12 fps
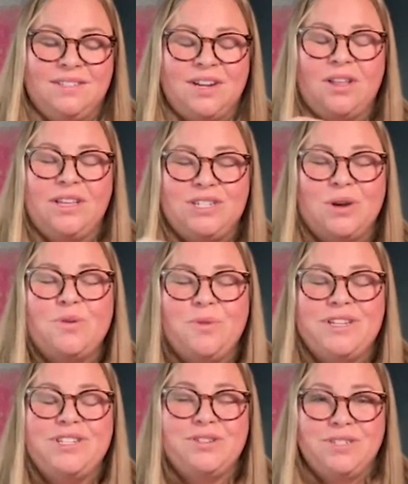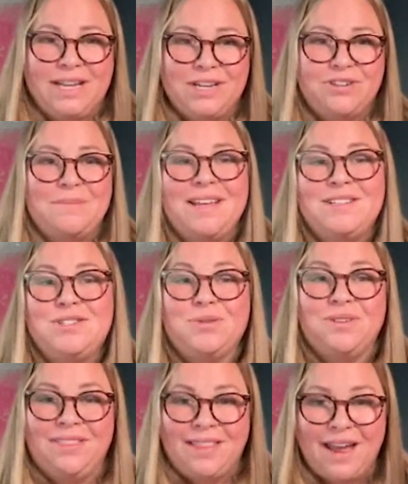darling, don't quit your daydream.
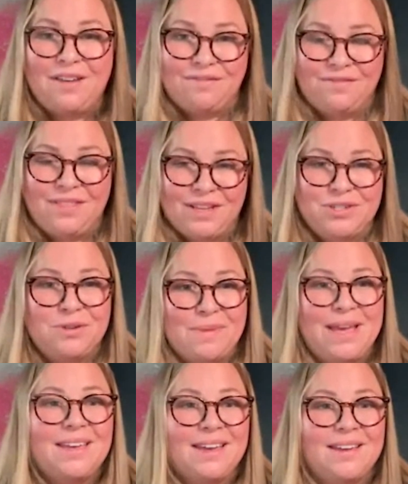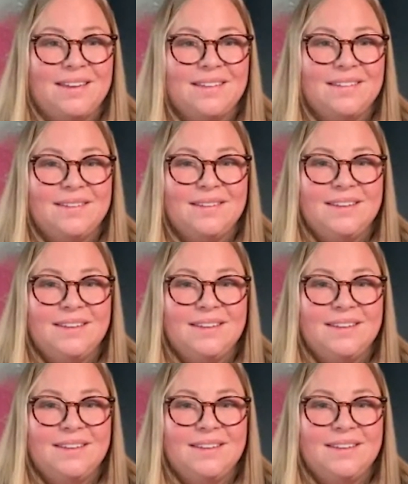It's your life that you're making.